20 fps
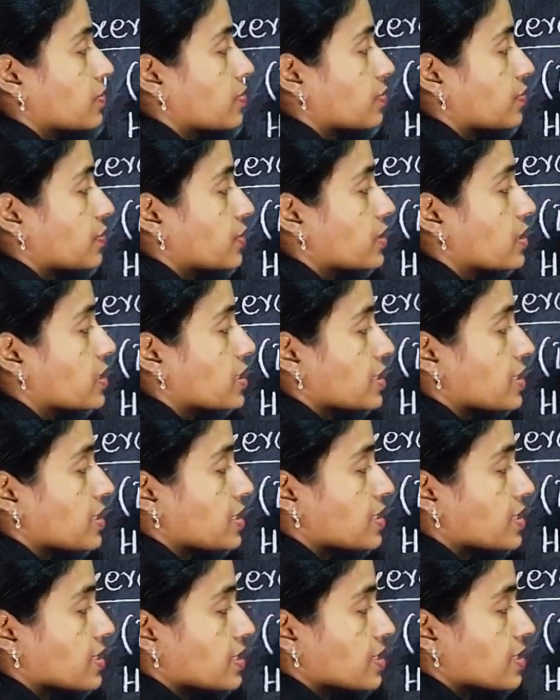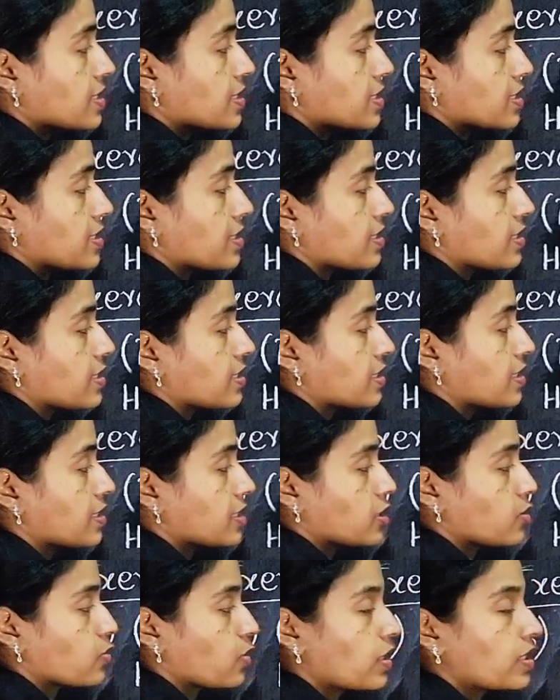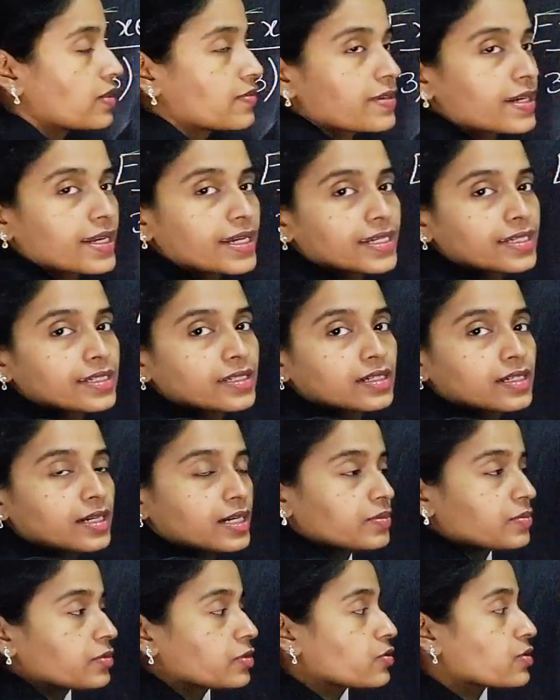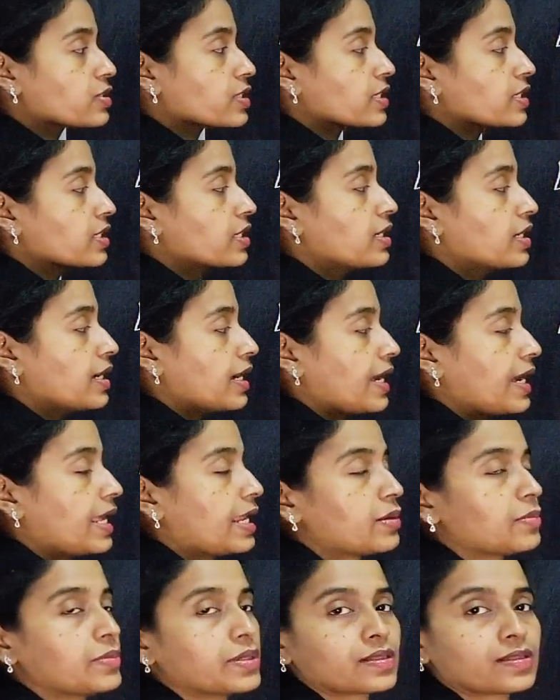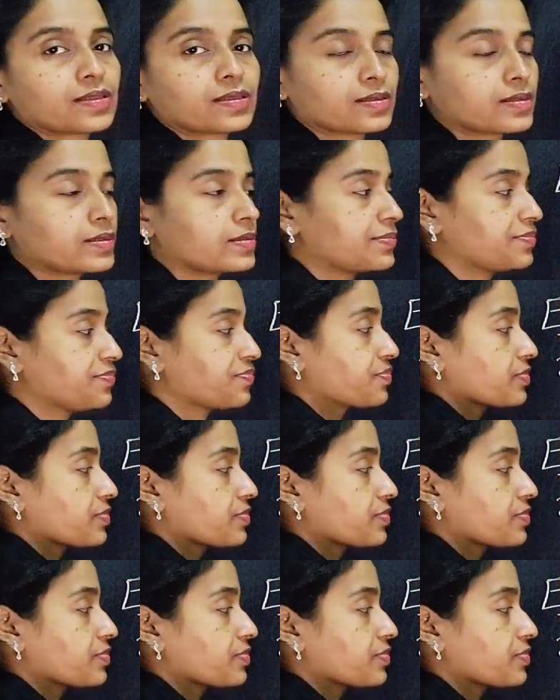First is 12, right? I am using L method.